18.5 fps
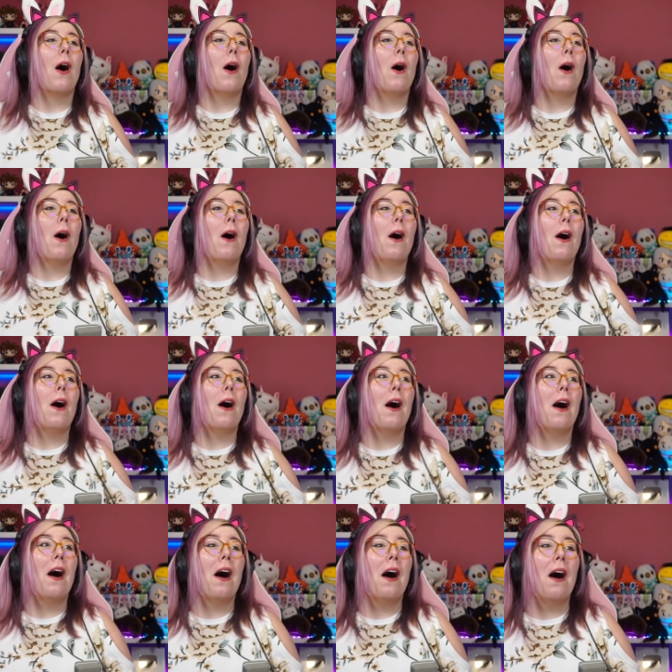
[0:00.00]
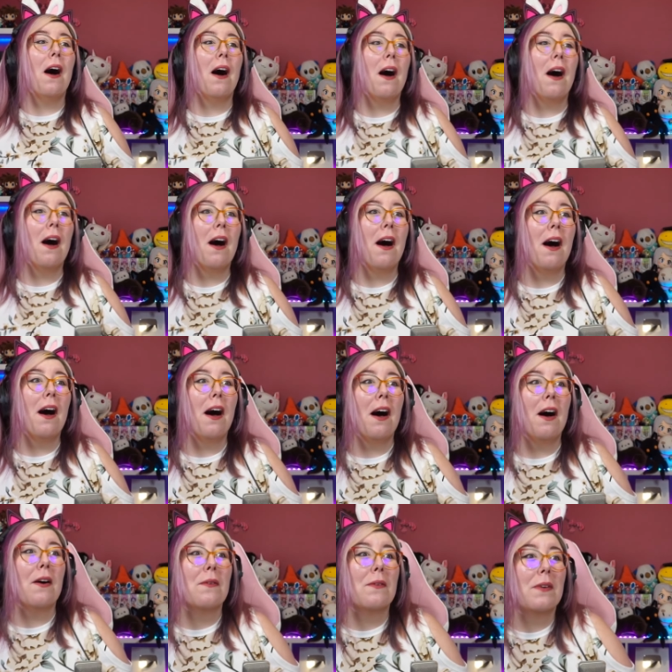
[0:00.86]

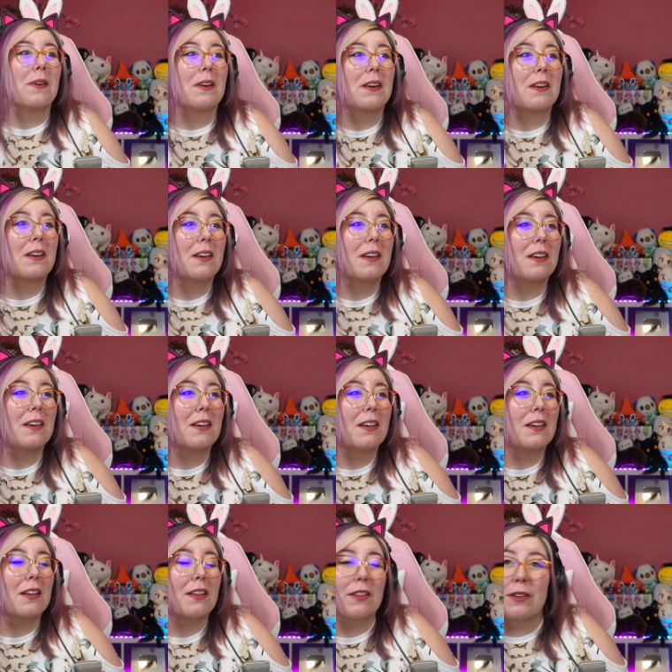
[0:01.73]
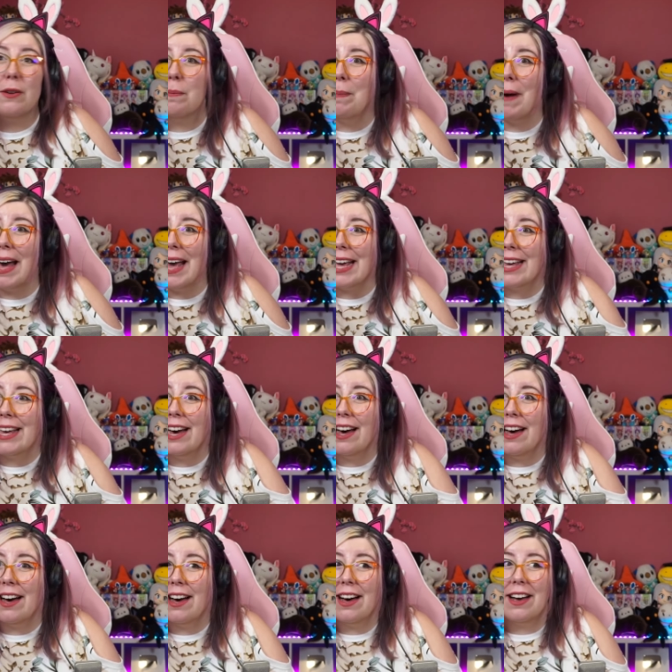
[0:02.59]
Oh! Goodbye,
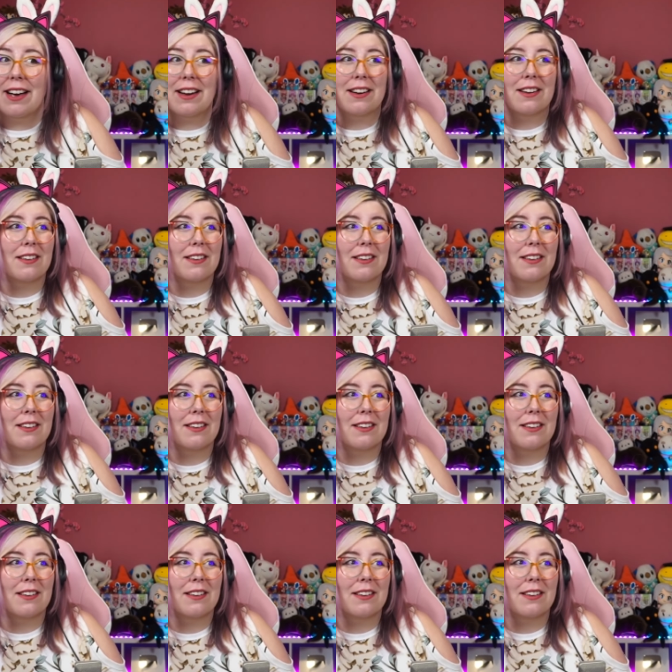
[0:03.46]
car.